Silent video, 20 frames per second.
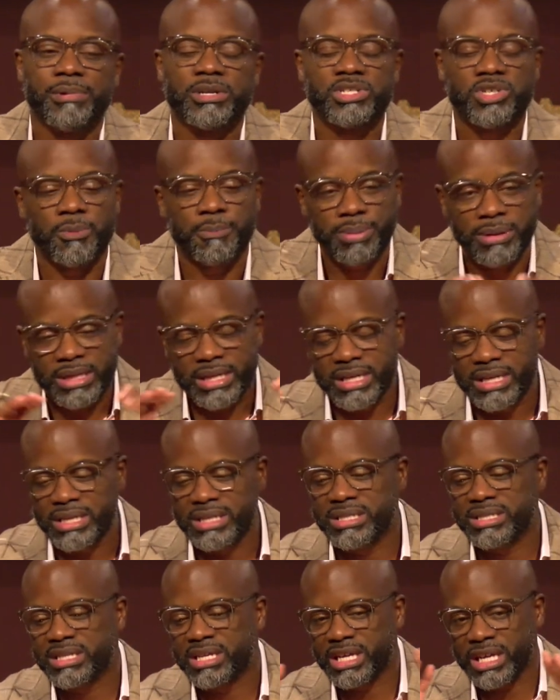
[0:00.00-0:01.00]
So
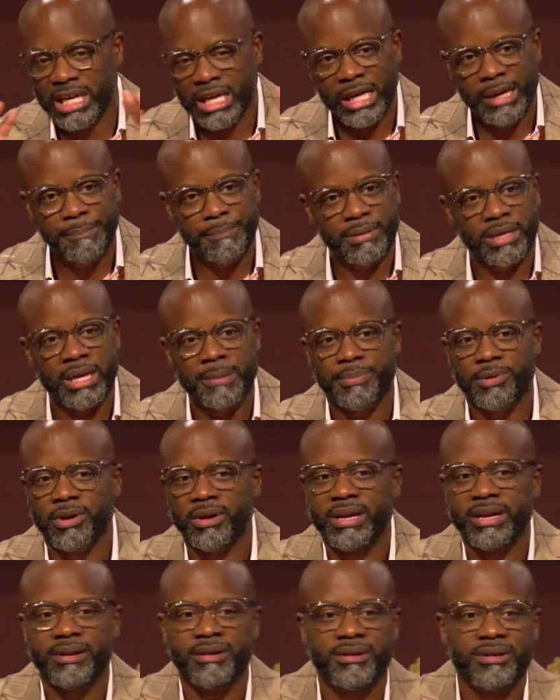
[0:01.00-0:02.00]
please keep keep your
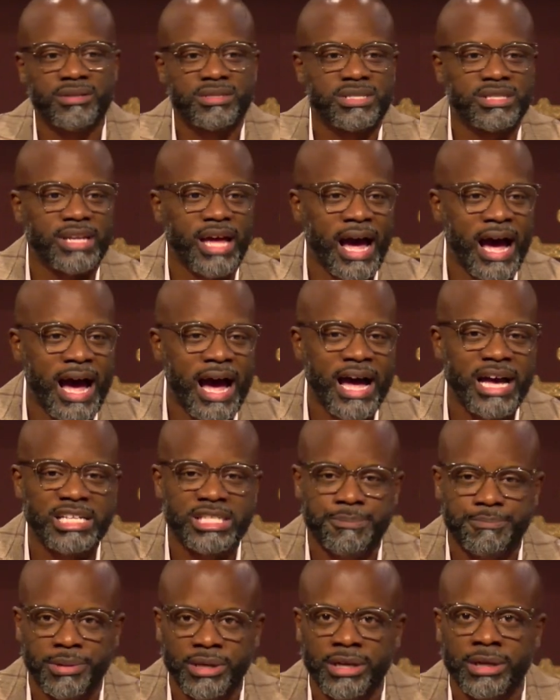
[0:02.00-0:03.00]
ears and eyes
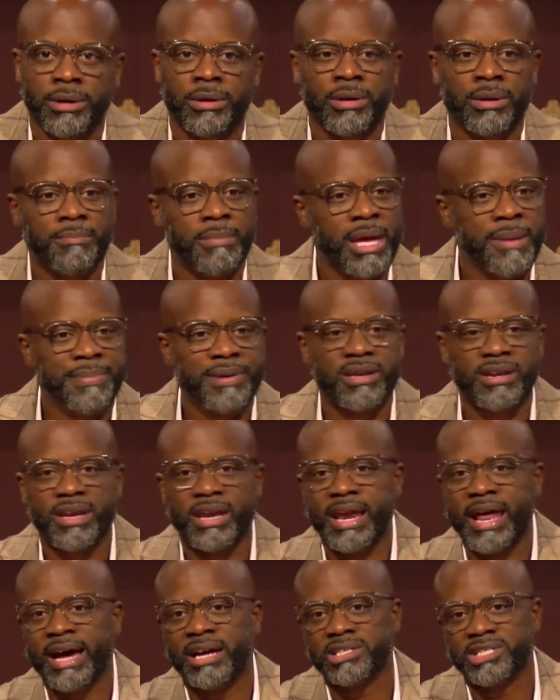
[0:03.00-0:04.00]
peeled. There may be an
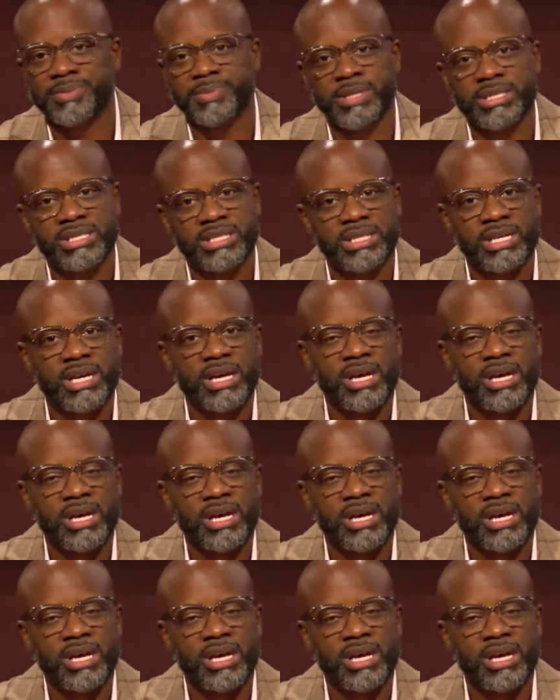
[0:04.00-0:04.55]
announcements.